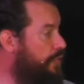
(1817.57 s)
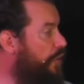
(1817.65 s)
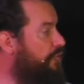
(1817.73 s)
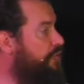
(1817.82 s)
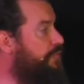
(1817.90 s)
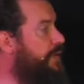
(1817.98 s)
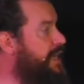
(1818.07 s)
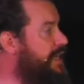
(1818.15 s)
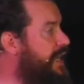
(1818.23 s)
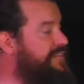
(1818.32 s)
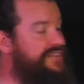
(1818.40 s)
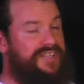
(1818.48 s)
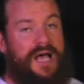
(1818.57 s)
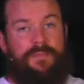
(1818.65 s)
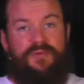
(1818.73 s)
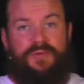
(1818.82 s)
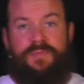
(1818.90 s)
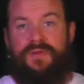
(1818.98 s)
of course, there's many class
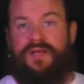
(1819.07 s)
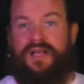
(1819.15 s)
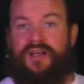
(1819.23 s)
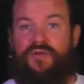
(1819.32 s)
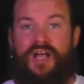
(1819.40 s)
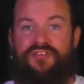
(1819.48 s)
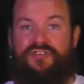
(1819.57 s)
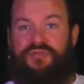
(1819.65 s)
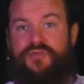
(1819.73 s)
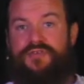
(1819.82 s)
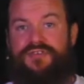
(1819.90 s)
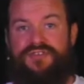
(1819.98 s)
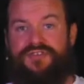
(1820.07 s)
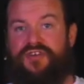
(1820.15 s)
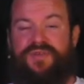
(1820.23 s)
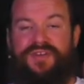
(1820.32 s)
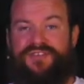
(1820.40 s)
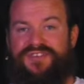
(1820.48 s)
examples, people are kind of crashing the rivers and
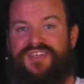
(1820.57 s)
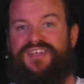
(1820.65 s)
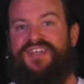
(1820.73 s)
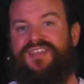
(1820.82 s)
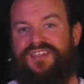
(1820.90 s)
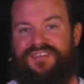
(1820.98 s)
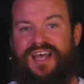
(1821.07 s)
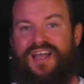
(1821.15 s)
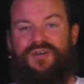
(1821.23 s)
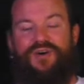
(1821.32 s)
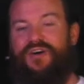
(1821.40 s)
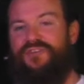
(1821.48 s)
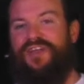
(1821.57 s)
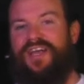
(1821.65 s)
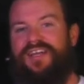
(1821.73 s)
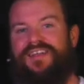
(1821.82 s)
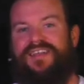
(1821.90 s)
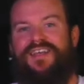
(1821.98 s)
stuff because the satellite go
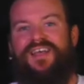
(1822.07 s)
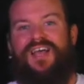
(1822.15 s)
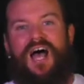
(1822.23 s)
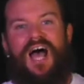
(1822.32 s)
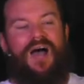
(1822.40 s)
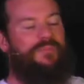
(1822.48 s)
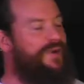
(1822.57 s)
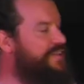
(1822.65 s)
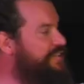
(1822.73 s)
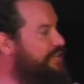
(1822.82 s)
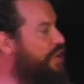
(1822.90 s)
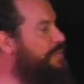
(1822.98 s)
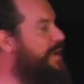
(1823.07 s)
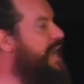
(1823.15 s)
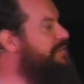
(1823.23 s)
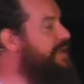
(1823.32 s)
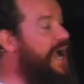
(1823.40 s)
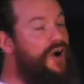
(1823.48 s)
offline, but it's so
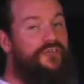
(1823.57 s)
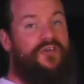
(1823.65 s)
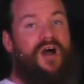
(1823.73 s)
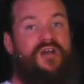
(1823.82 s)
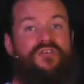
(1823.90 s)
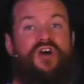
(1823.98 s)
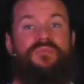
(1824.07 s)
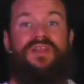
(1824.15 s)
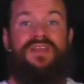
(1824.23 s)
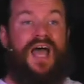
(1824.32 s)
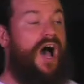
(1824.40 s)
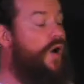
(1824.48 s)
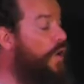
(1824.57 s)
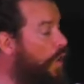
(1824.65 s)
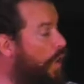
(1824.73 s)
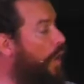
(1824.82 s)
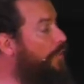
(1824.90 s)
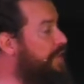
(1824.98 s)
amazing how far we've come that now
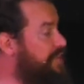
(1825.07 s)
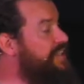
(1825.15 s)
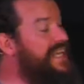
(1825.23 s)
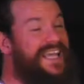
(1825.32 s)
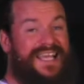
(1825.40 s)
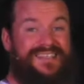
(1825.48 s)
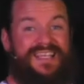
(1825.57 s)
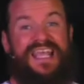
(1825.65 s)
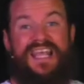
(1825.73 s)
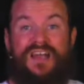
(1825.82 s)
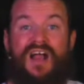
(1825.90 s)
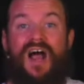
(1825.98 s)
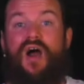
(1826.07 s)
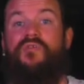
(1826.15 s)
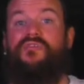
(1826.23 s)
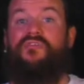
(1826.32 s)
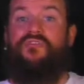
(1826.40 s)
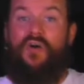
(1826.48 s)
all this kit is in
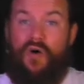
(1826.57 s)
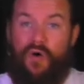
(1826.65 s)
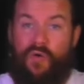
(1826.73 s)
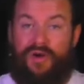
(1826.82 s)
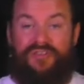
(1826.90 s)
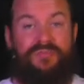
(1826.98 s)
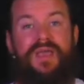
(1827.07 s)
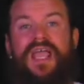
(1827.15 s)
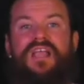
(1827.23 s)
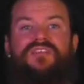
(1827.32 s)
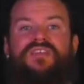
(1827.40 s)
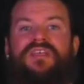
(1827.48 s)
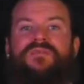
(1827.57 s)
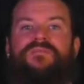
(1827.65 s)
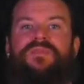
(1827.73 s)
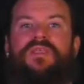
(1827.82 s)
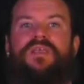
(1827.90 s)
our phone. It's amazing.